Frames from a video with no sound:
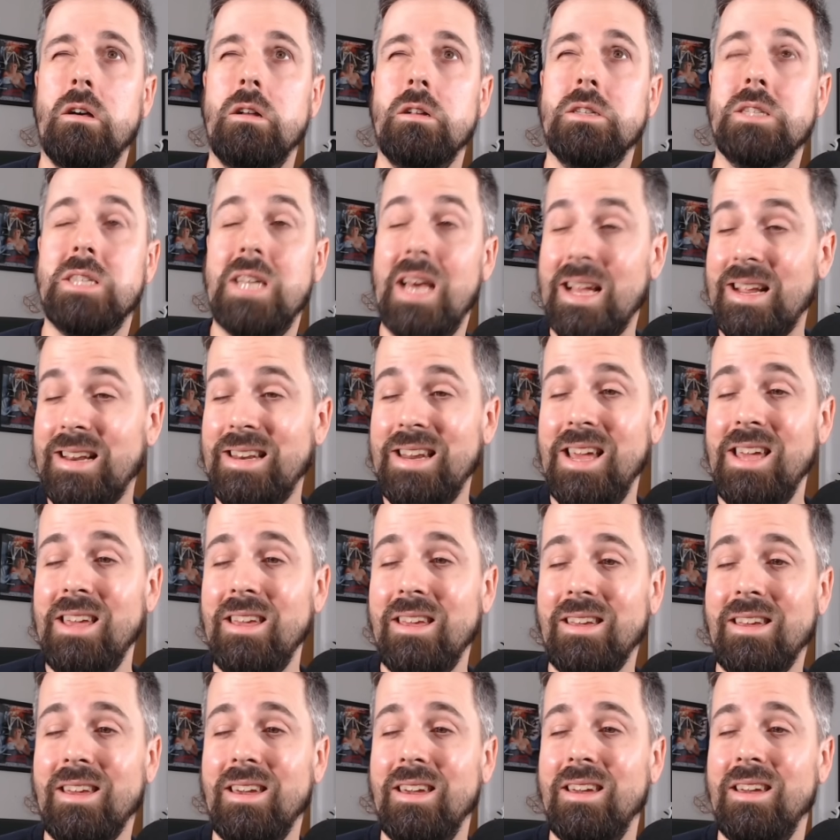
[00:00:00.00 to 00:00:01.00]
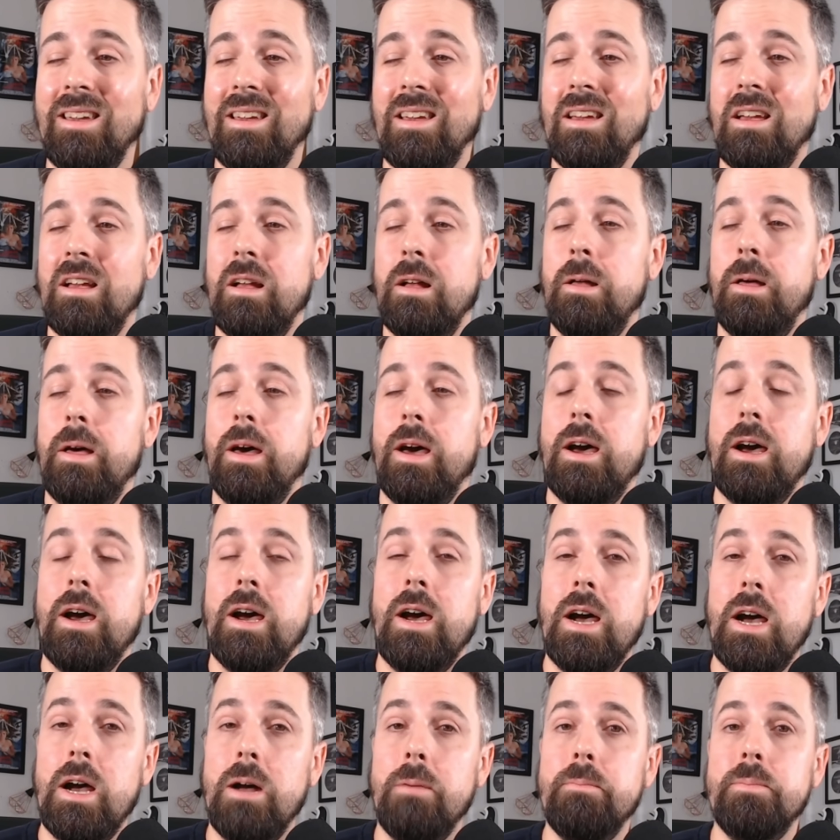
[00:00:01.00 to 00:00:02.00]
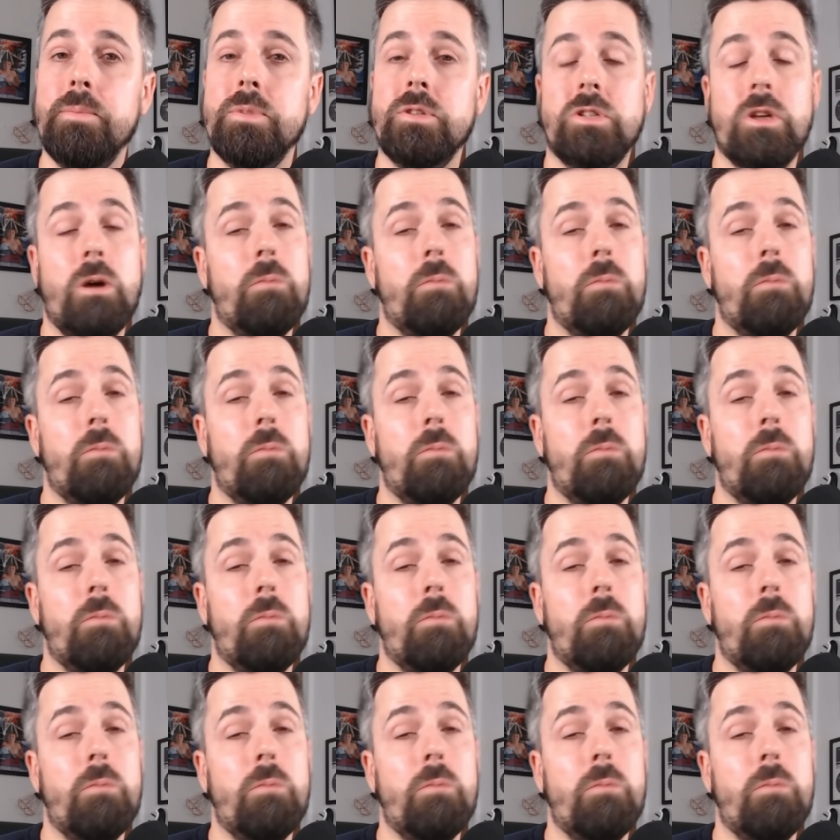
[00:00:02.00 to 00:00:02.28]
technique. So